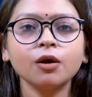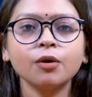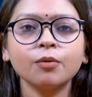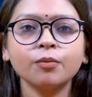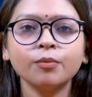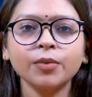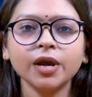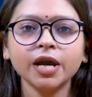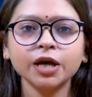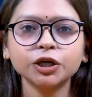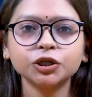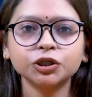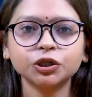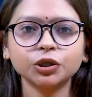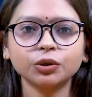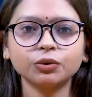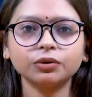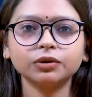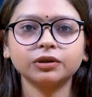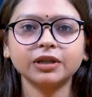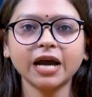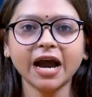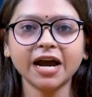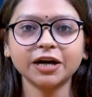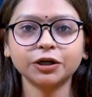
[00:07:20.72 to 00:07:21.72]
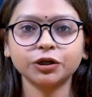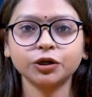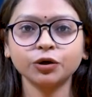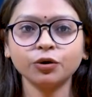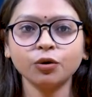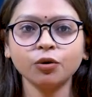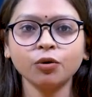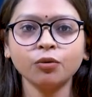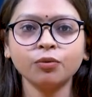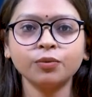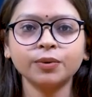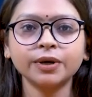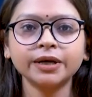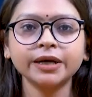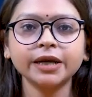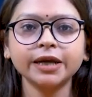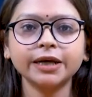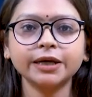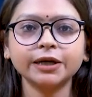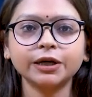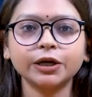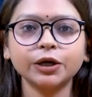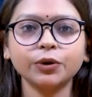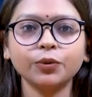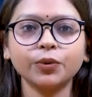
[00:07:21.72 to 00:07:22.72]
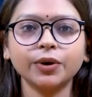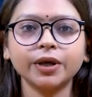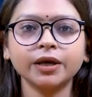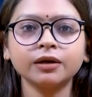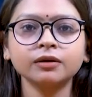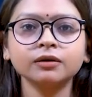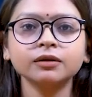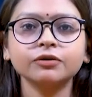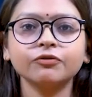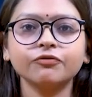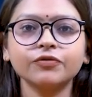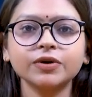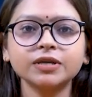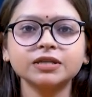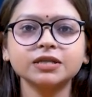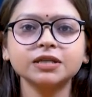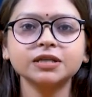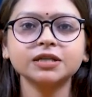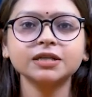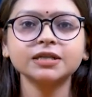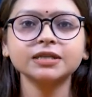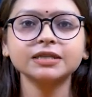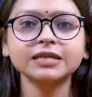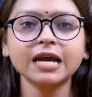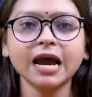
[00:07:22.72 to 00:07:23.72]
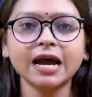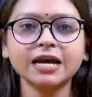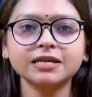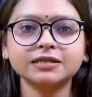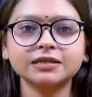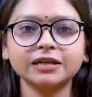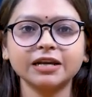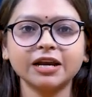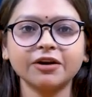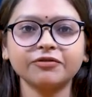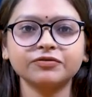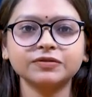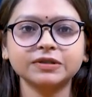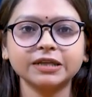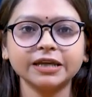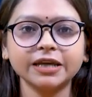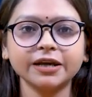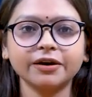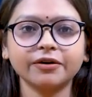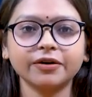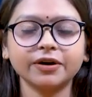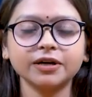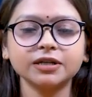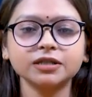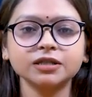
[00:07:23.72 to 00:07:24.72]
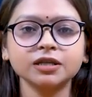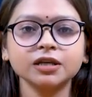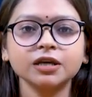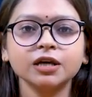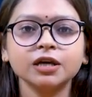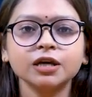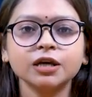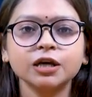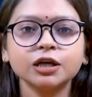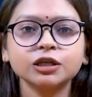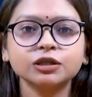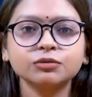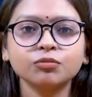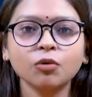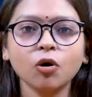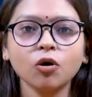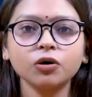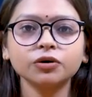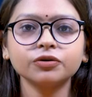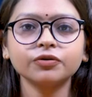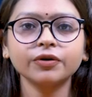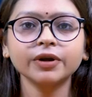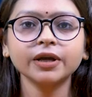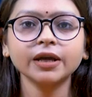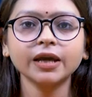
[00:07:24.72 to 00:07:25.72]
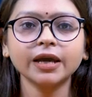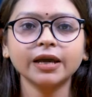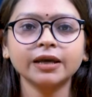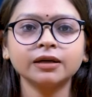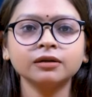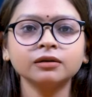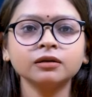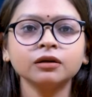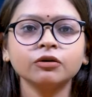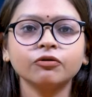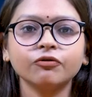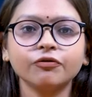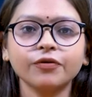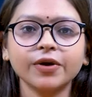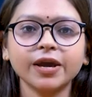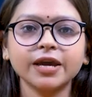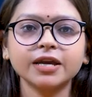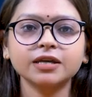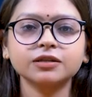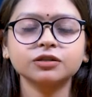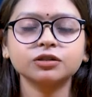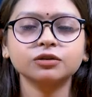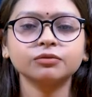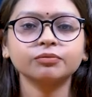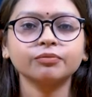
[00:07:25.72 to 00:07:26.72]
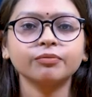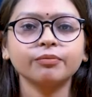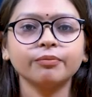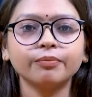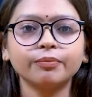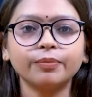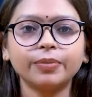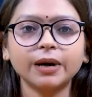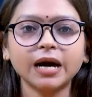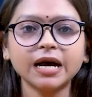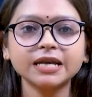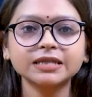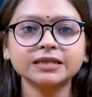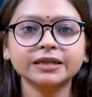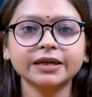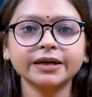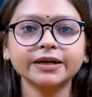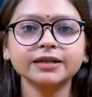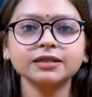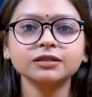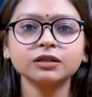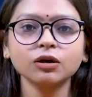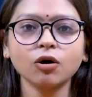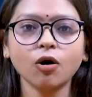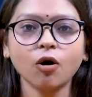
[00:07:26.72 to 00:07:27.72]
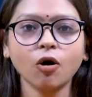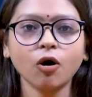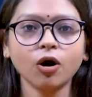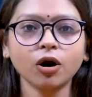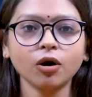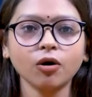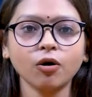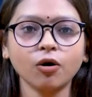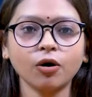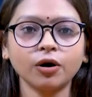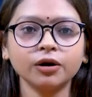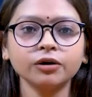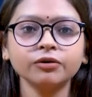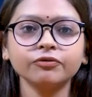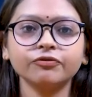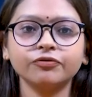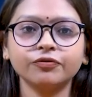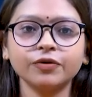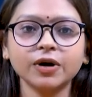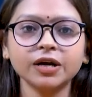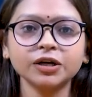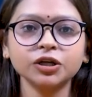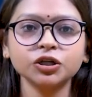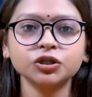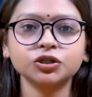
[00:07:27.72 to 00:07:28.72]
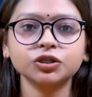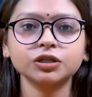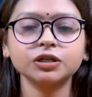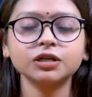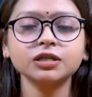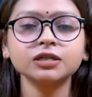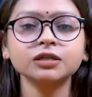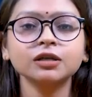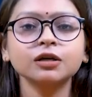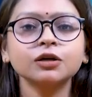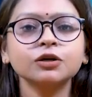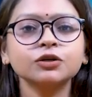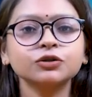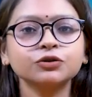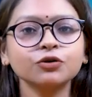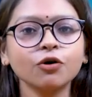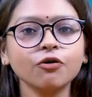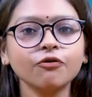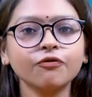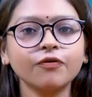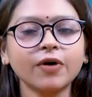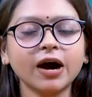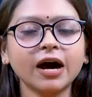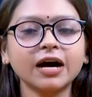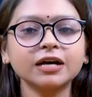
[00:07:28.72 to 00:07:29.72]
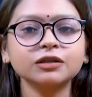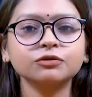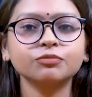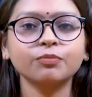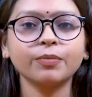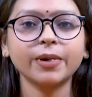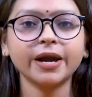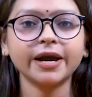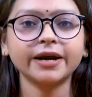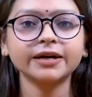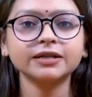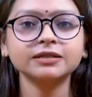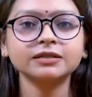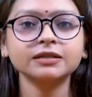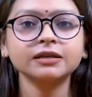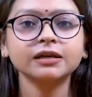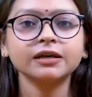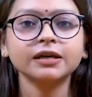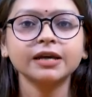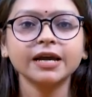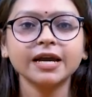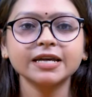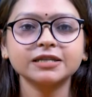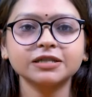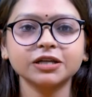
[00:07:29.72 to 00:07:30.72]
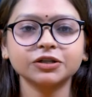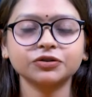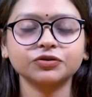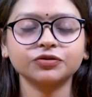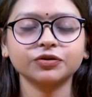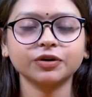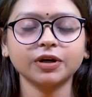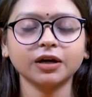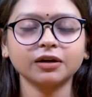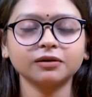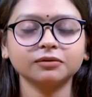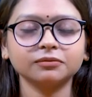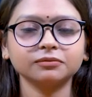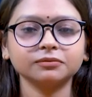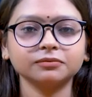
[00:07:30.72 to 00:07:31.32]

Make sure that no one, including visitors, has left cigarettes smoldering in waste baskets or on furniture, sofas, beds, etc.